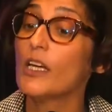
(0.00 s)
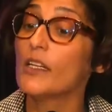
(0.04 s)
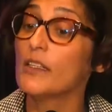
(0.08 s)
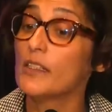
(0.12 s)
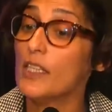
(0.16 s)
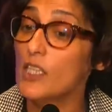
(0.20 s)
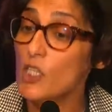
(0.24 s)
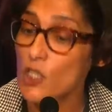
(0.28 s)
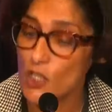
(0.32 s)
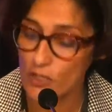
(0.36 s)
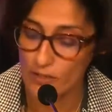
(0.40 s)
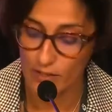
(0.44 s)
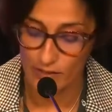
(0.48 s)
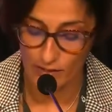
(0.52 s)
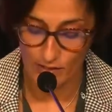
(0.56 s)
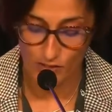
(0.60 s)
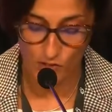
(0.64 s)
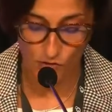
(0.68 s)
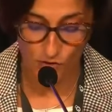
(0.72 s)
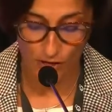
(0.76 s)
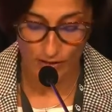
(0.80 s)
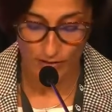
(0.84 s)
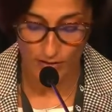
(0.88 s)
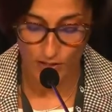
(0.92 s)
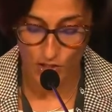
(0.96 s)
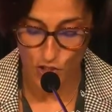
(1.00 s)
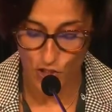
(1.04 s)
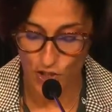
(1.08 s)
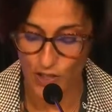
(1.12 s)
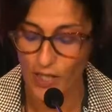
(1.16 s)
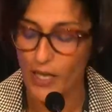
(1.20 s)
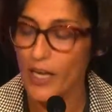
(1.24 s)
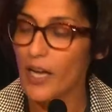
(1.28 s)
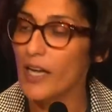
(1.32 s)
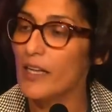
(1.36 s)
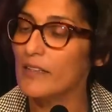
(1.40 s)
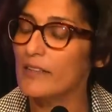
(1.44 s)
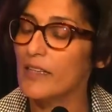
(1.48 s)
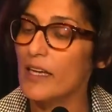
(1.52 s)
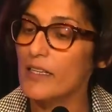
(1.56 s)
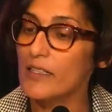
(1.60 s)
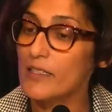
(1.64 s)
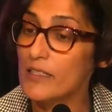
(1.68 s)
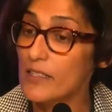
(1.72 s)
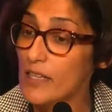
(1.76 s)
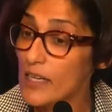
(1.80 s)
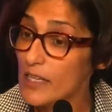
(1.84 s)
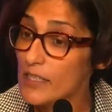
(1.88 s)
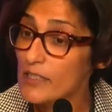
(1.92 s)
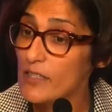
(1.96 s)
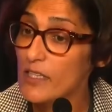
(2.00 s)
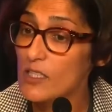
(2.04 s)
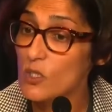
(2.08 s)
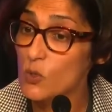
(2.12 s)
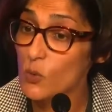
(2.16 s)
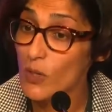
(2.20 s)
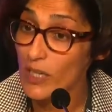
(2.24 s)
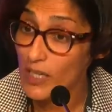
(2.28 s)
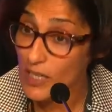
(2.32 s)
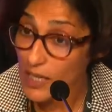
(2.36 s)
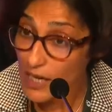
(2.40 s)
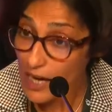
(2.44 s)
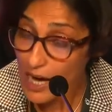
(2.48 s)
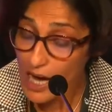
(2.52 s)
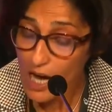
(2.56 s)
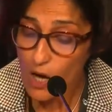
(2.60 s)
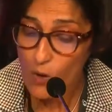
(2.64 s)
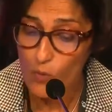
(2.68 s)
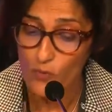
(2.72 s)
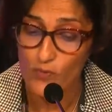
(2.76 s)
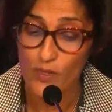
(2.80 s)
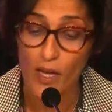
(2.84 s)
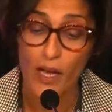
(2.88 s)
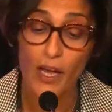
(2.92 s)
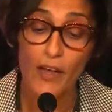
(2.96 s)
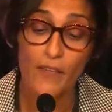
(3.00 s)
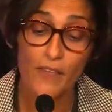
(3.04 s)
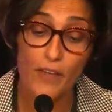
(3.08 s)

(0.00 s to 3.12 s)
digital strategy that takes into account